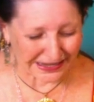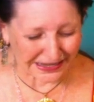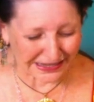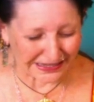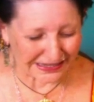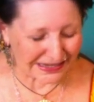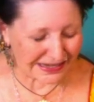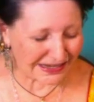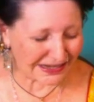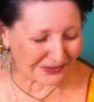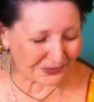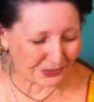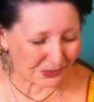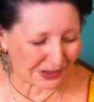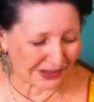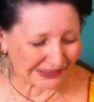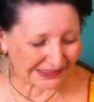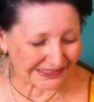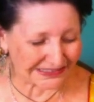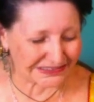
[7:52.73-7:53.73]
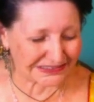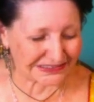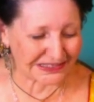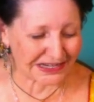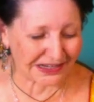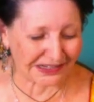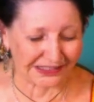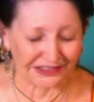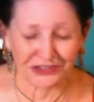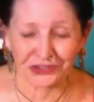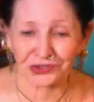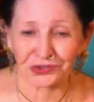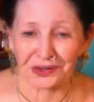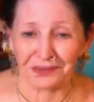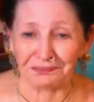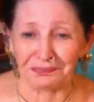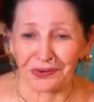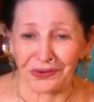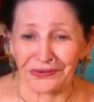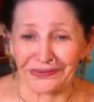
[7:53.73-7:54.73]
And while he's telling
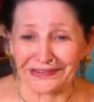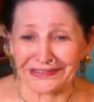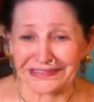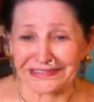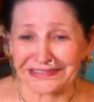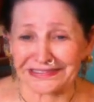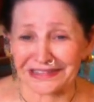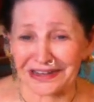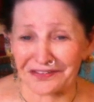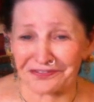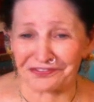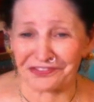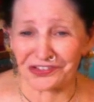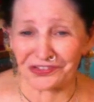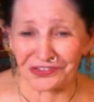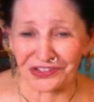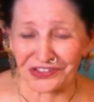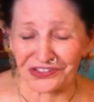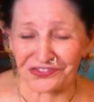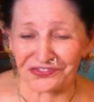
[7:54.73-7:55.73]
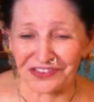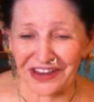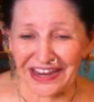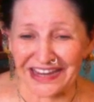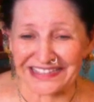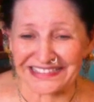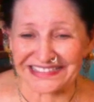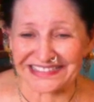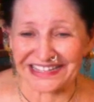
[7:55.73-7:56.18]
Trump all this stuff to his face,